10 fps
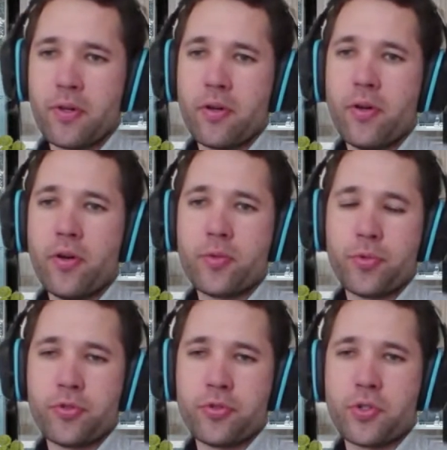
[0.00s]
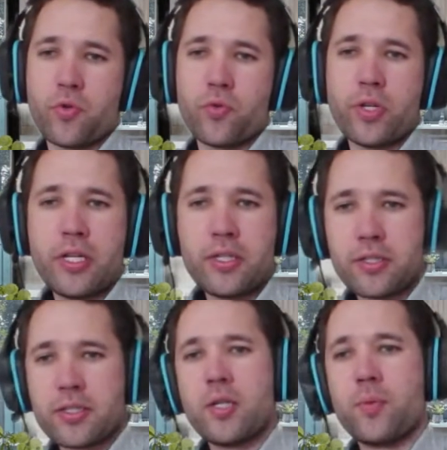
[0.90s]
Earth produced
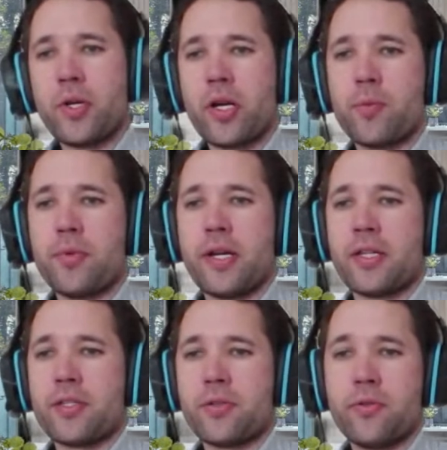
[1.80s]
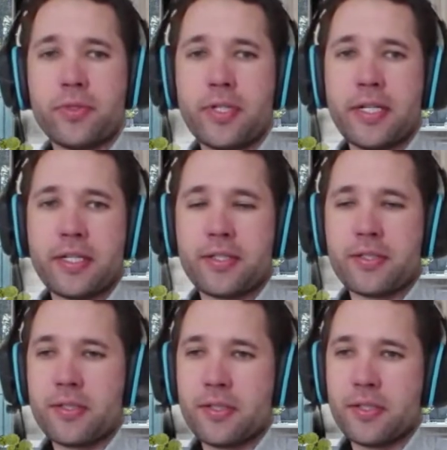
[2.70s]
green seed bearing plants, all
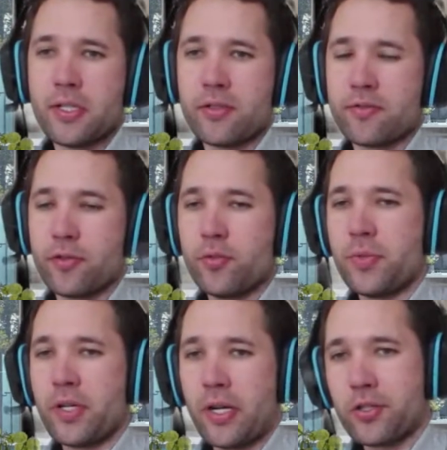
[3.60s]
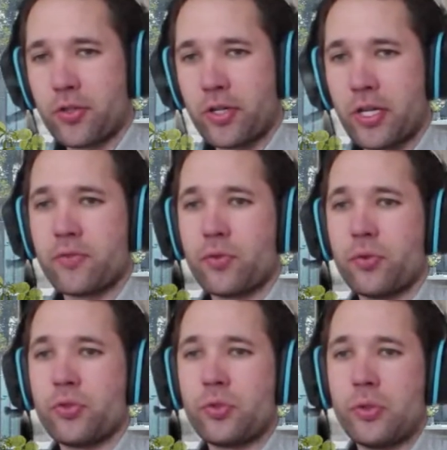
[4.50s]
varieties, and fruit bearing trees of
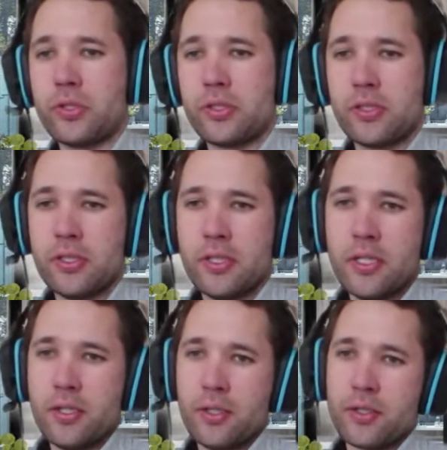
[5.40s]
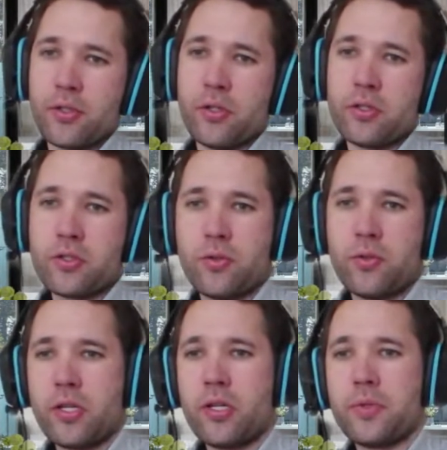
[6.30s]
all sorts. God
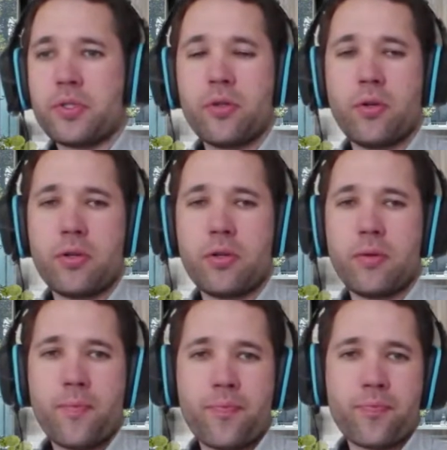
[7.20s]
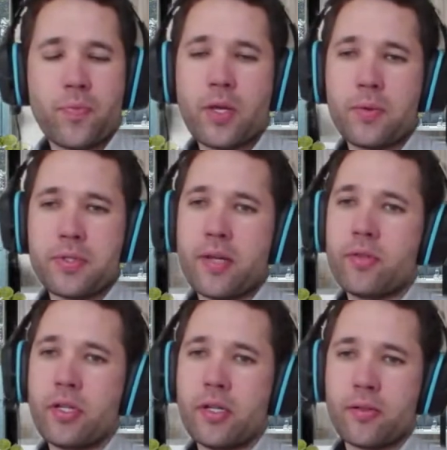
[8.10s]
saw that it was good. It was
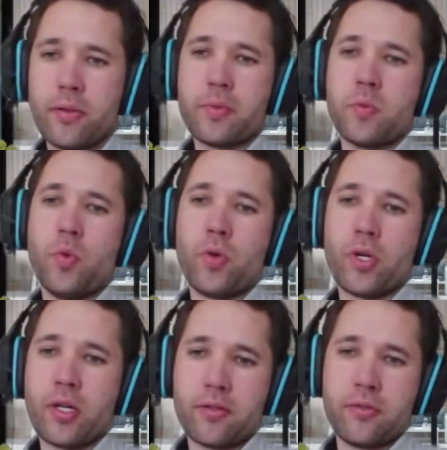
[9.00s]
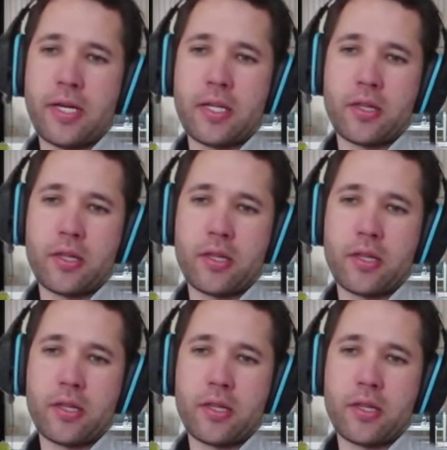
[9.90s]
evening, it was morning, day three.